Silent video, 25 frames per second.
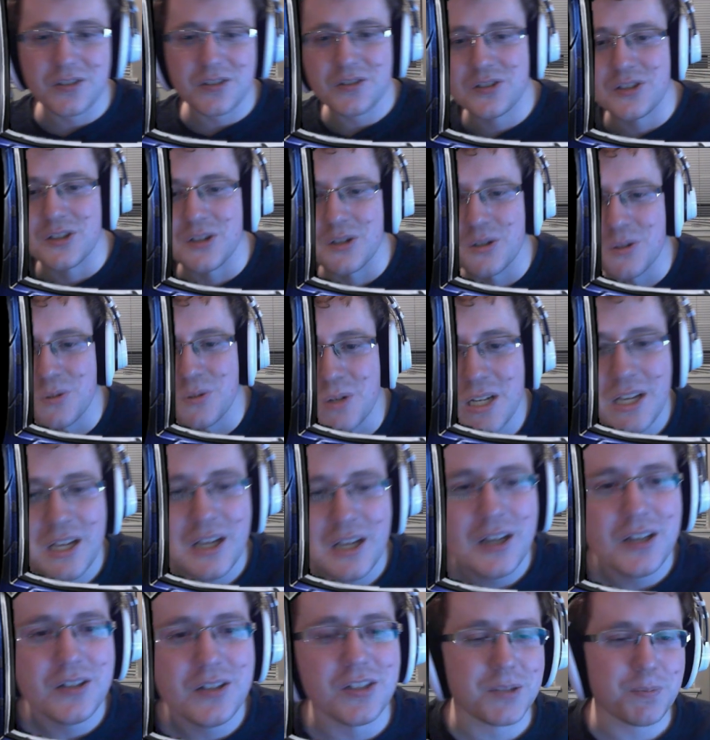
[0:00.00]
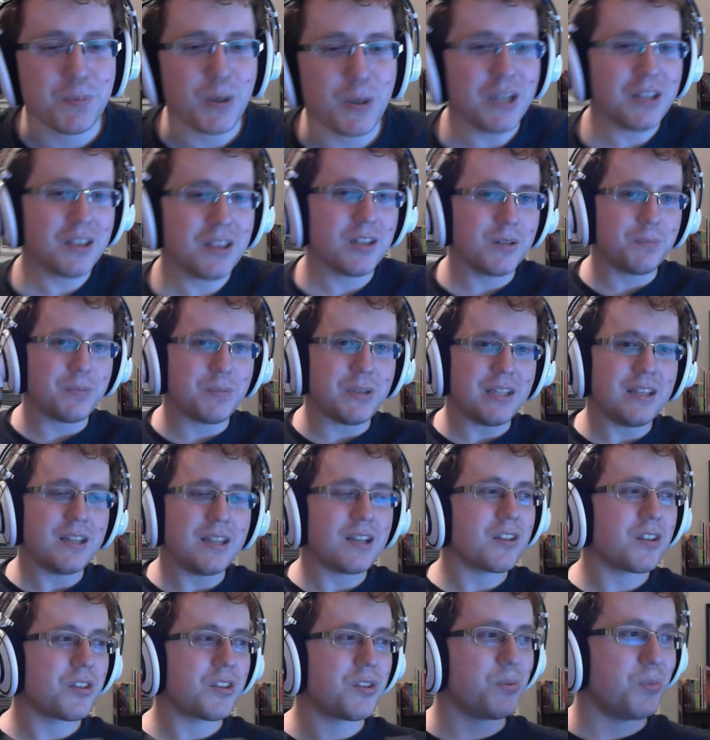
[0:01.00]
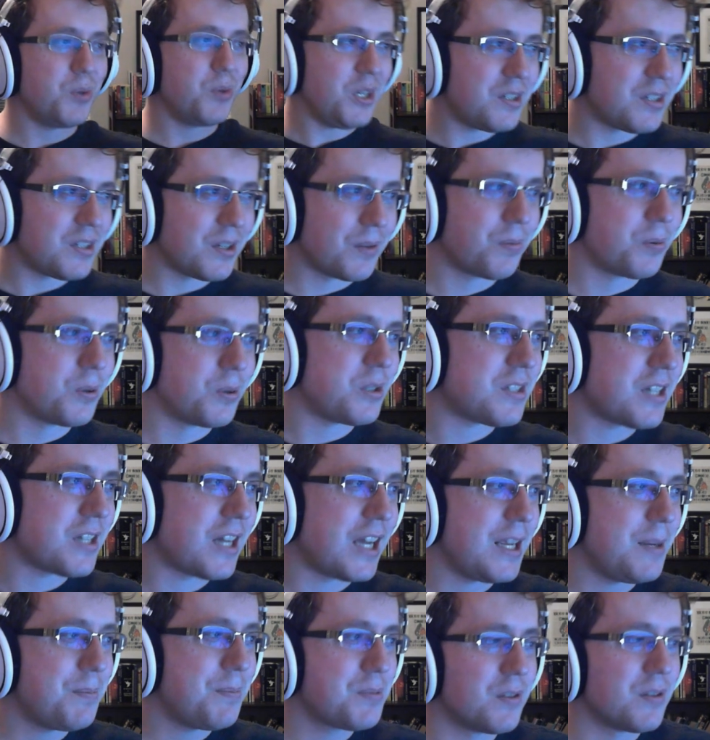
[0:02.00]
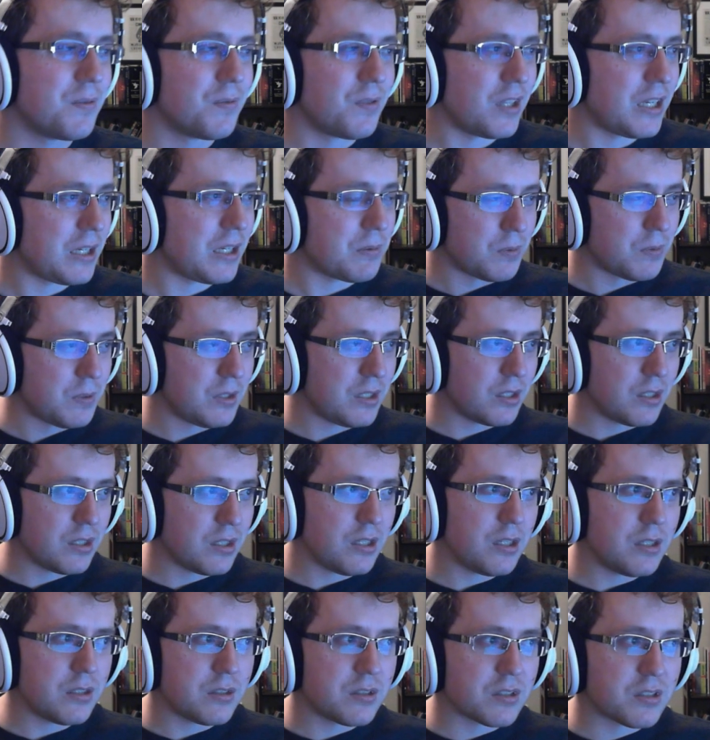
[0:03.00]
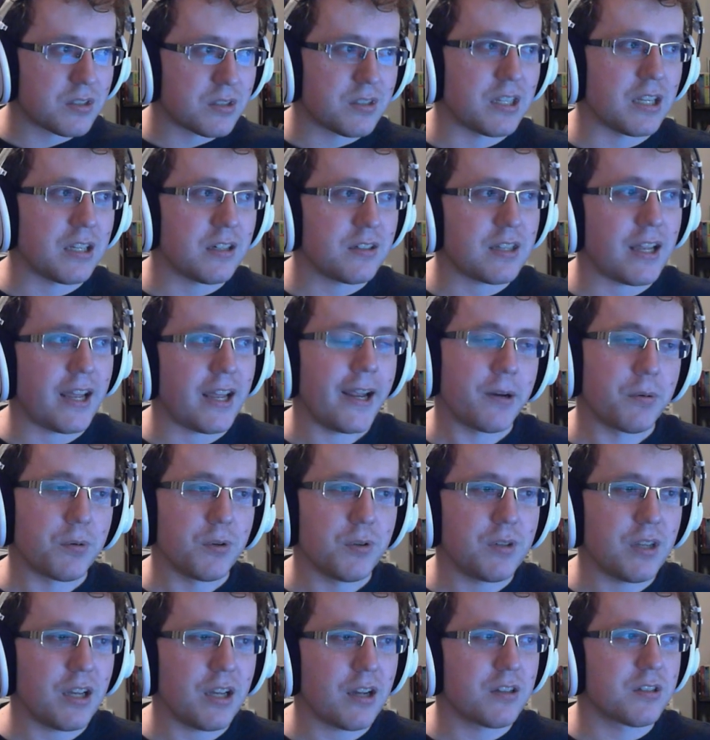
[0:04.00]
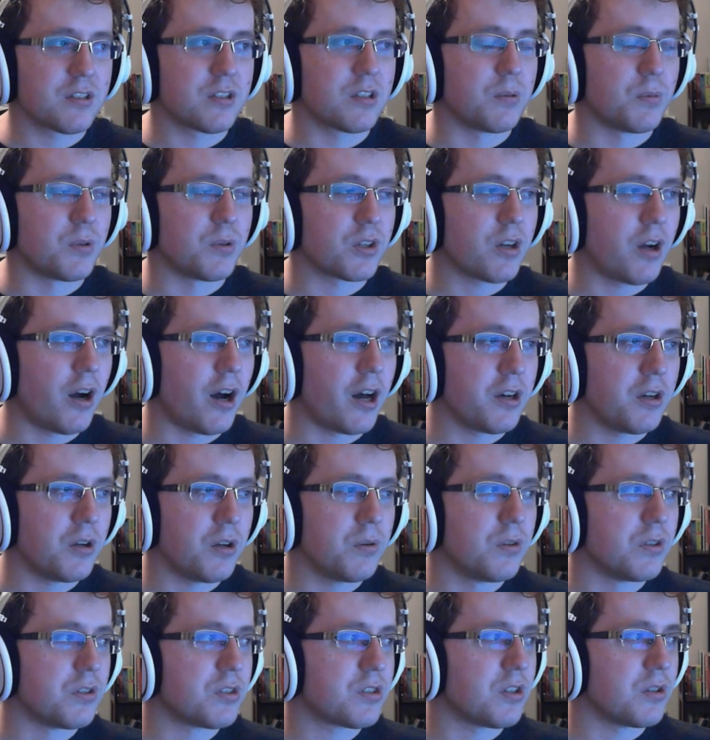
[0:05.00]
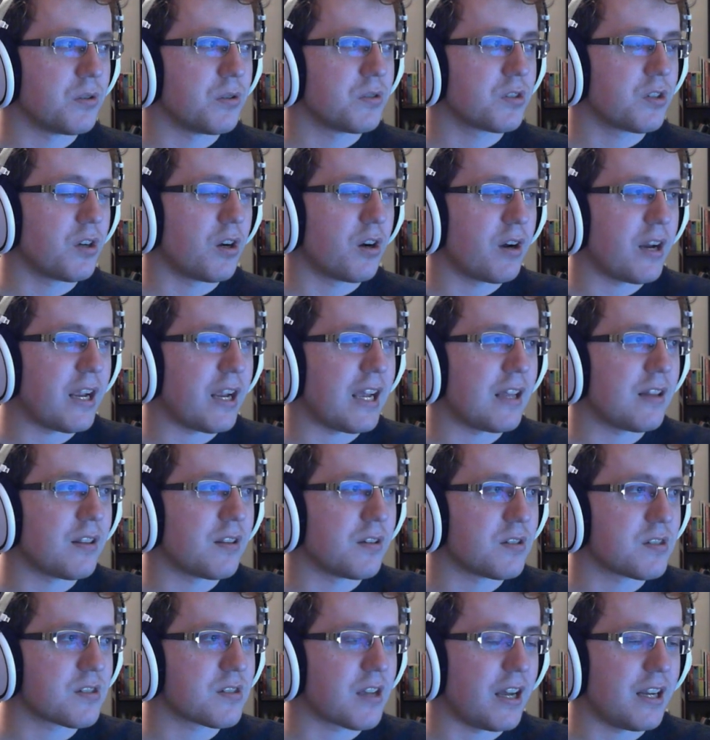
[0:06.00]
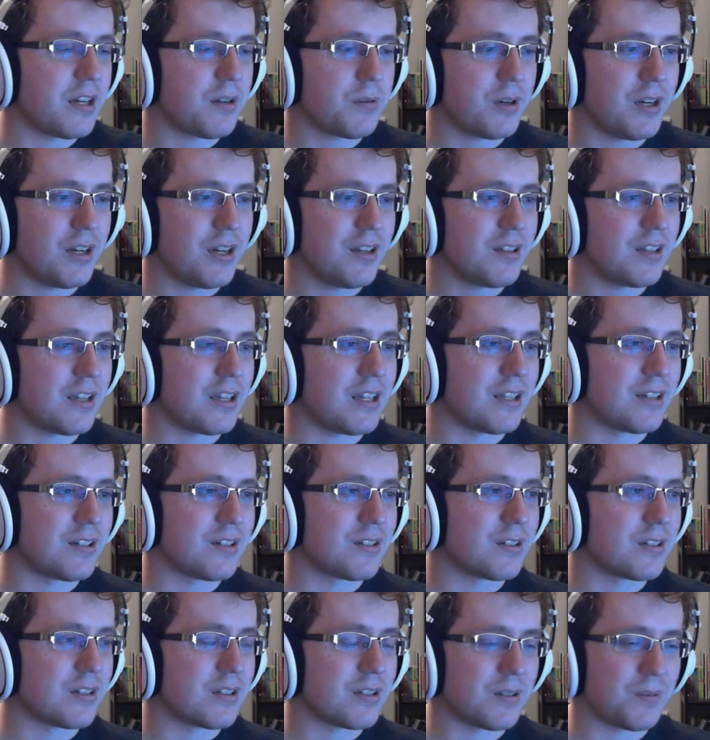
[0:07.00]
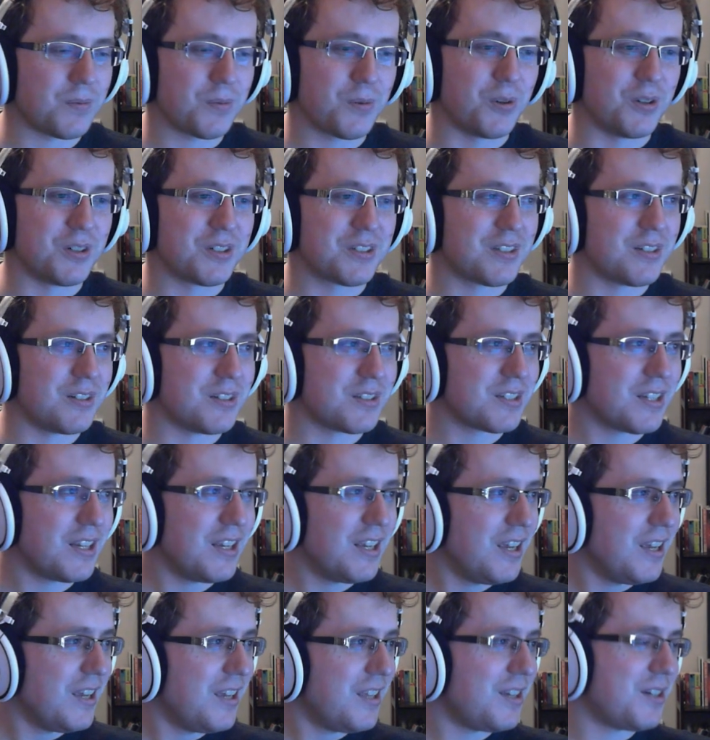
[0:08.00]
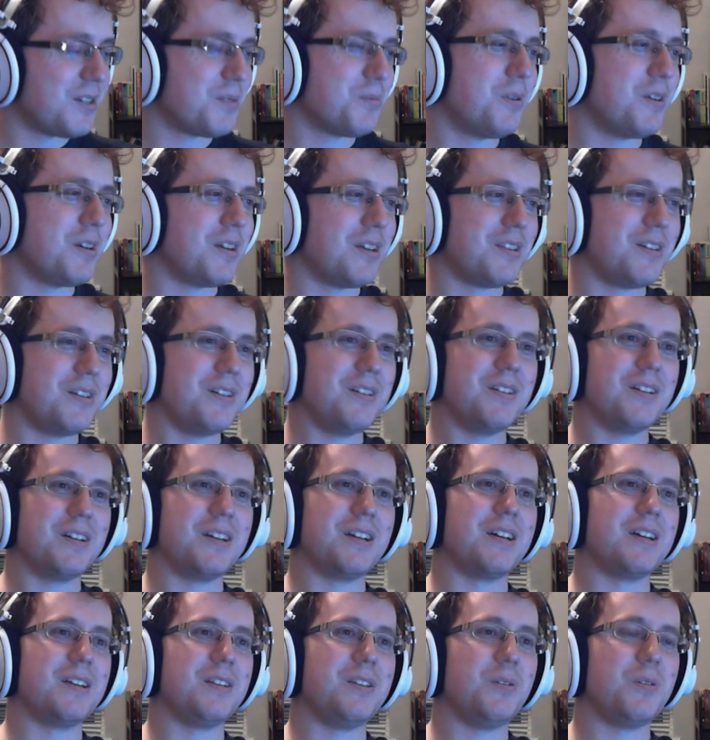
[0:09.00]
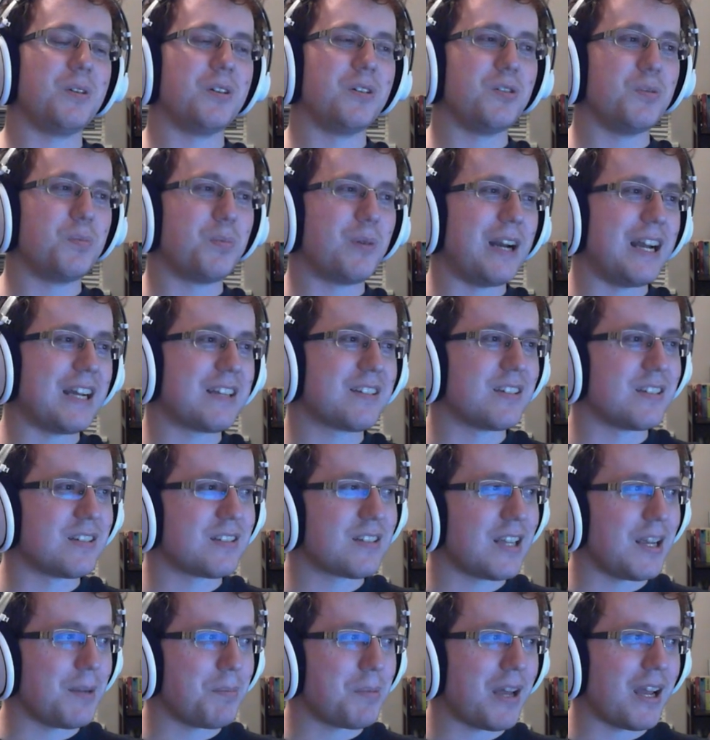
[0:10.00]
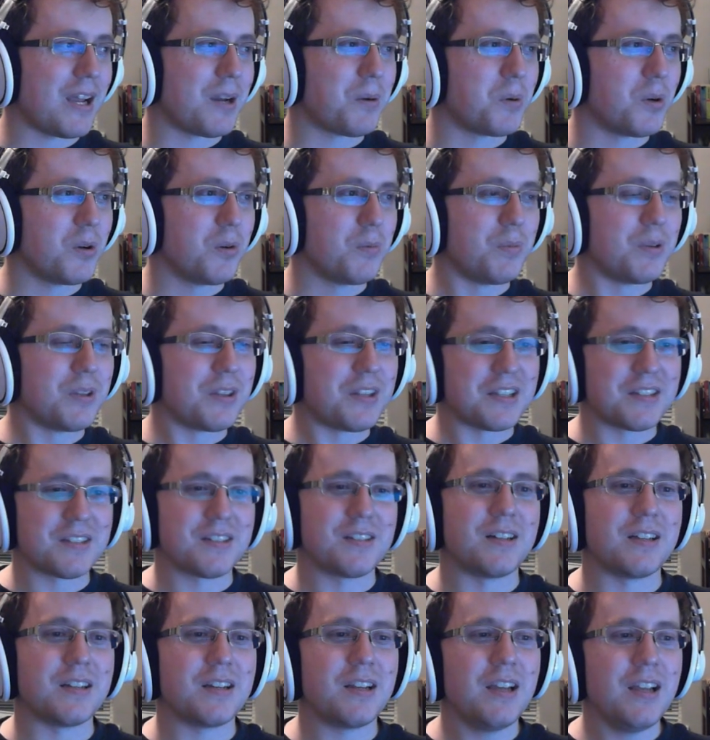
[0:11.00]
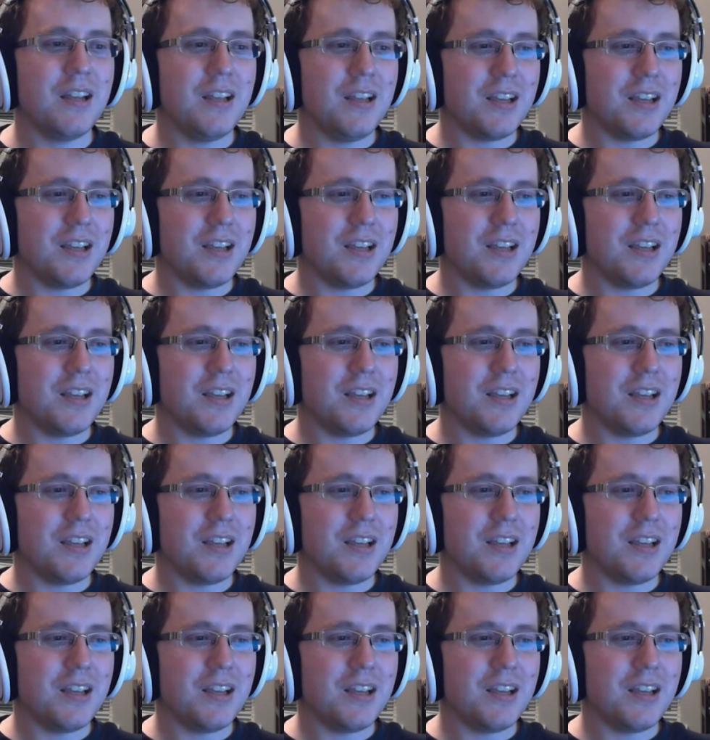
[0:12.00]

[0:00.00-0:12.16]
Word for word: So despite there being three different types of like really distinct aggro decks, the Rakano, the Stonescar, and the Skycrag, and of course there's one other, you can do Praxis type aggro, but that's not...